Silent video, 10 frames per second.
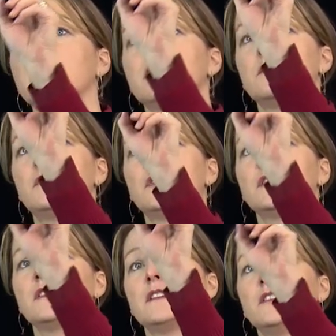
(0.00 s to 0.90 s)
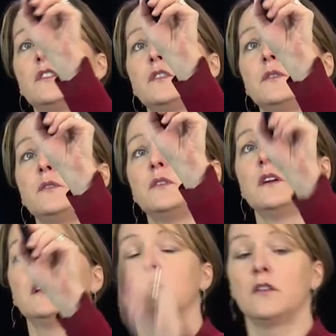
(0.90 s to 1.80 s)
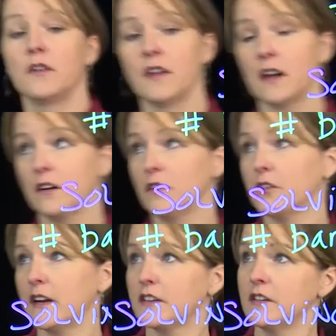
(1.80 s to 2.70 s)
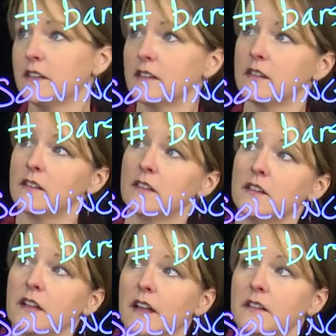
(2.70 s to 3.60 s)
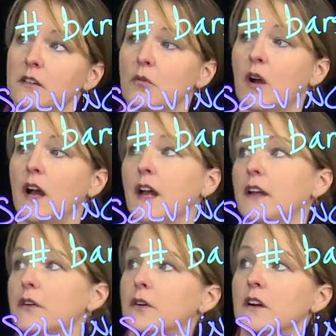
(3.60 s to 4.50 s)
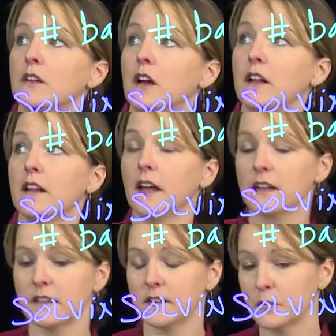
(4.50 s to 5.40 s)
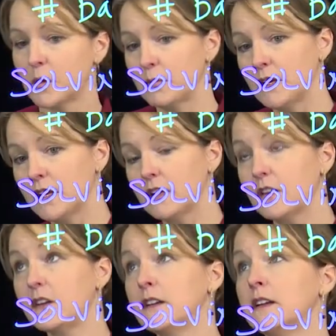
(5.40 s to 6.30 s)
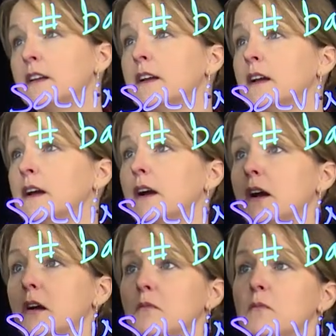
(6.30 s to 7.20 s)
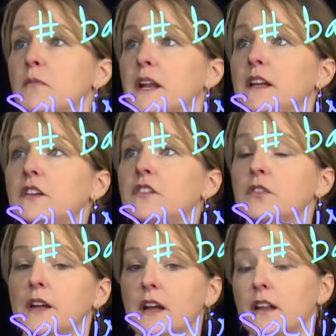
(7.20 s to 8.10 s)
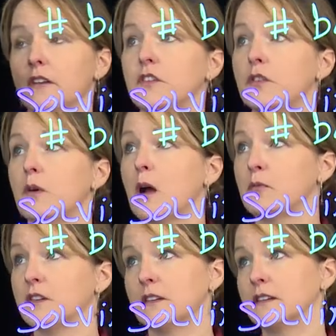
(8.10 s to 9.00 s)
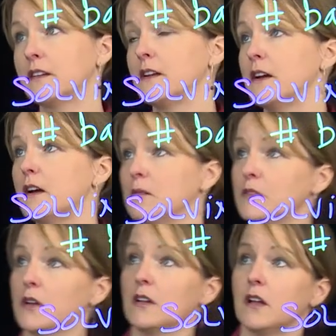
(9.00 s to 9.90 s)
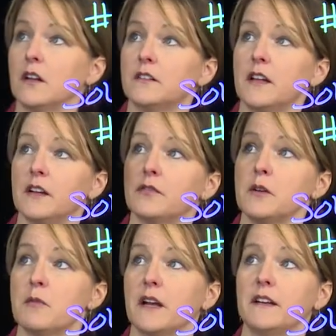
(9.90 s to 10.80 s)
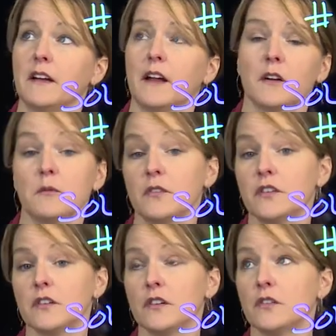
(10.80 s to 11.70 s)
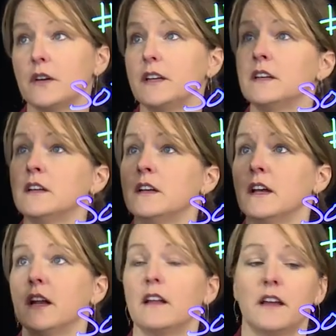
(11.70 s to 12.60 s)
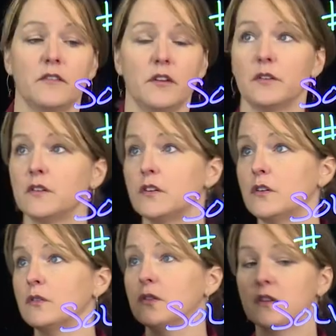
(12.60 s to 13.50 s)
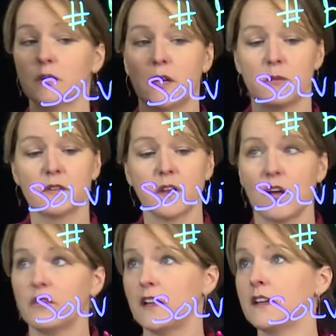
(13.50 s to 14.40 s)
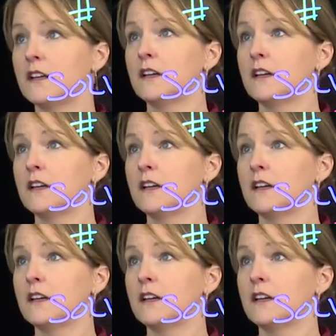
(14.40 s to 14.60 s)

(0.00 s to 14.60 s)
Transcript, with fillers: sum forces in two orthogonal directions, x and y, or along the axis and perpendicular. Um, but at each joint, I'll have two options. Um, so I'll, I'll, take a free body diagram of just a joint, and I'll have those two. So when I'm solving,